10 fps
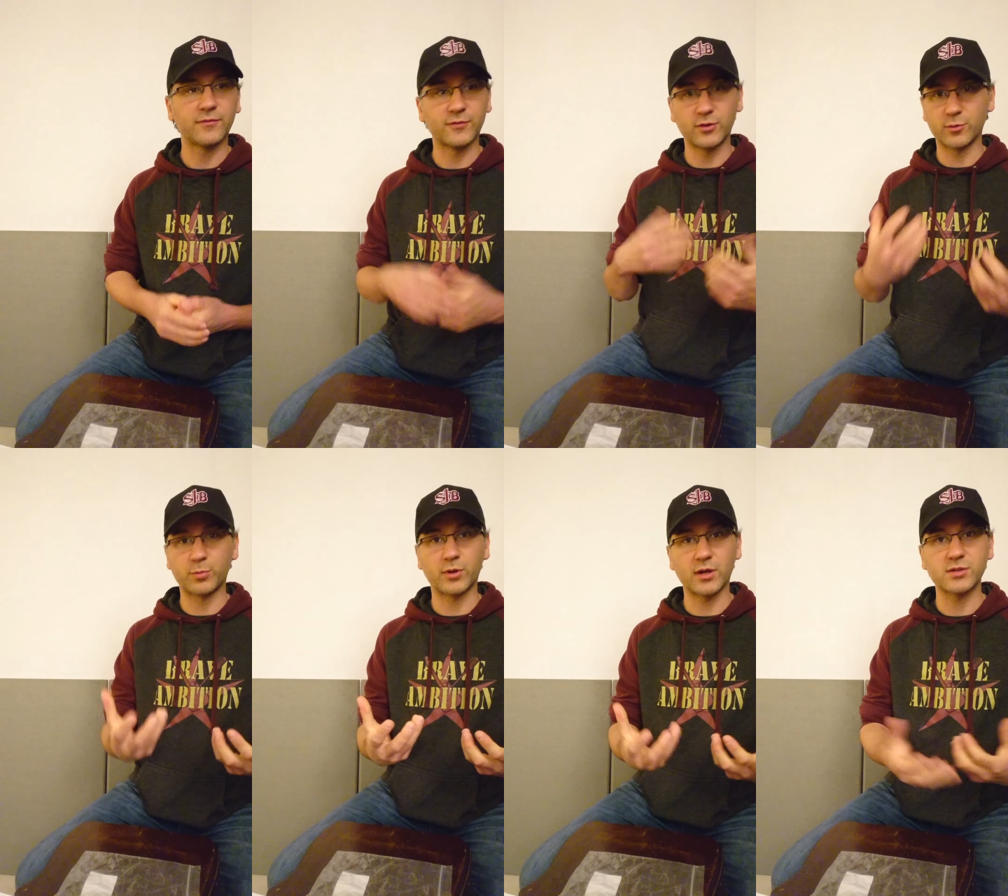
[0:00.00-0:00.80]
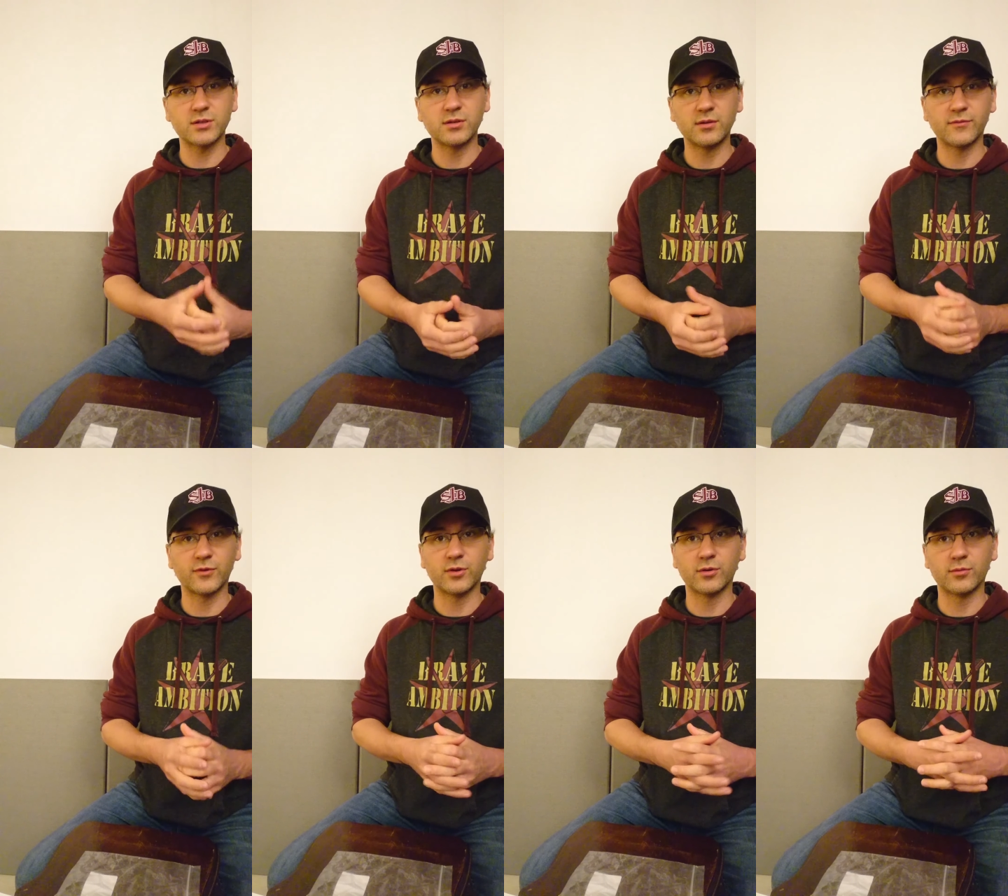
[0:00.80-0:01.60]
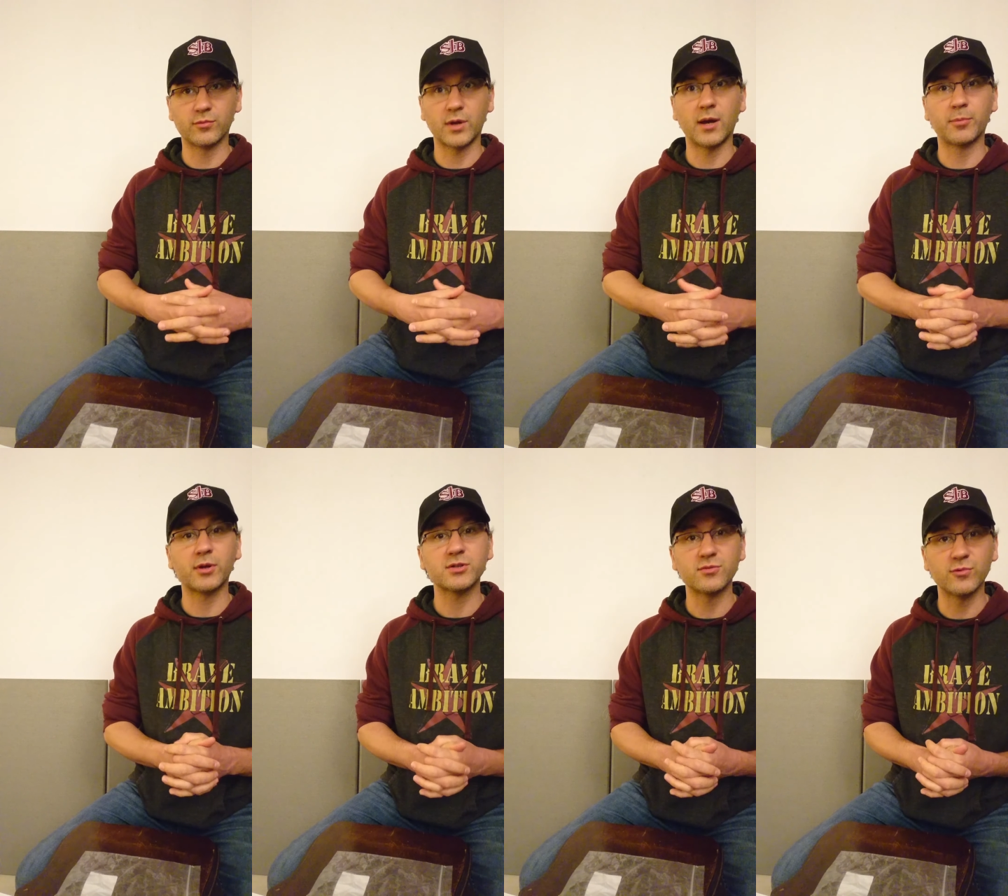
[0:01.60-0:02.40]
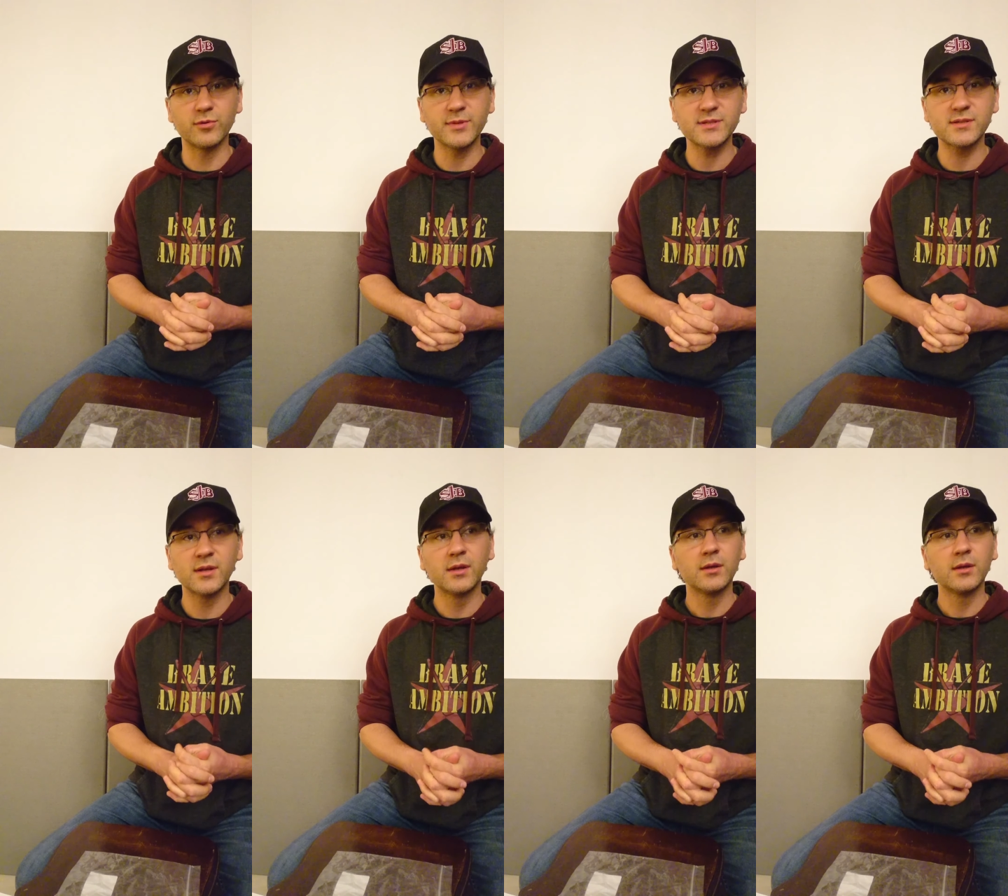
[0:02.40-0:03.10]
for your percussion rudiments